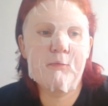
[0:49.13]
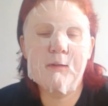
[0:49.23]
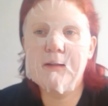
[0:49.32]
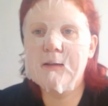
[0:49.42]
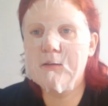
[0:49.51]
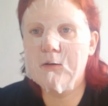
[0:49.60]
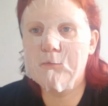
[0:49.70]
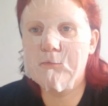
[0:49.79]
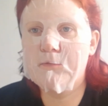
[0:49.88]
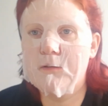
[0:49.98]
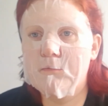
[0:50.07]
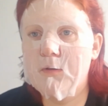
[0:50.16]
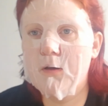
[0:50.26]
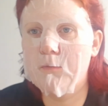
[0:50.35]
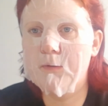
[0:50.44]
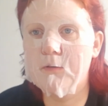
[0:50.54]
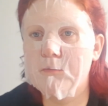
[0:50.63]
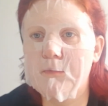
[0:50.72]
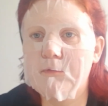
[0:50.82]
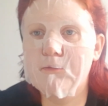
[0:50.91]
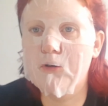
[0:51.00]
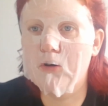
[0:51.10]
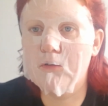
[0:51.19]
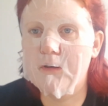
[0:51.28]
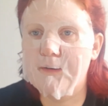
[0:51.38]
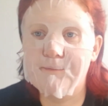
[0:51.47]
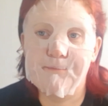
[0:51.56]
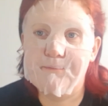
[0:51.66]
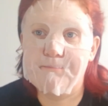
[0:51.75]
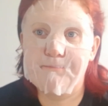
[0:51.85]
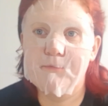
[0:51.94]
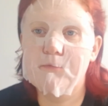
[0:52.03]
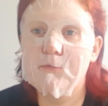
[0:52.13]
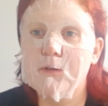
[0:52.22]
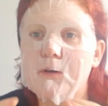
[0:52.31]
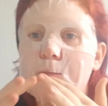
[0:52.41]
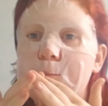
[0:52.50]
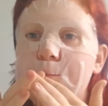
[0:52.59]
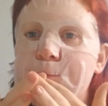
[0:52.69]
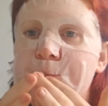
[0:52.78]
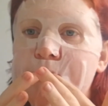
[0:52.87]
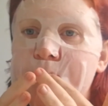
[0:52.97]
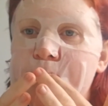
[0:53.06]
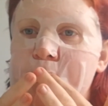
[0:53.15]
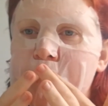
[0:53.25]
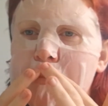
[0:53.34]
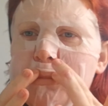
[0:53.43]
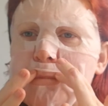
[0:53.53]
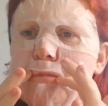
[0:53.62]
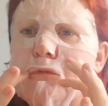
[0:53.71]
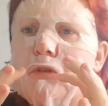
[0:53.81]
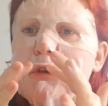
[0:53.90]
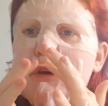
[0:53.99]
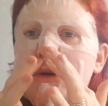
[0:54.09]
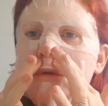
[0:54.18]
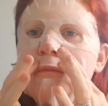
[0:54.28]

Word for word: Let's hope hope it doesn't mean 40. Don't know. Ugh.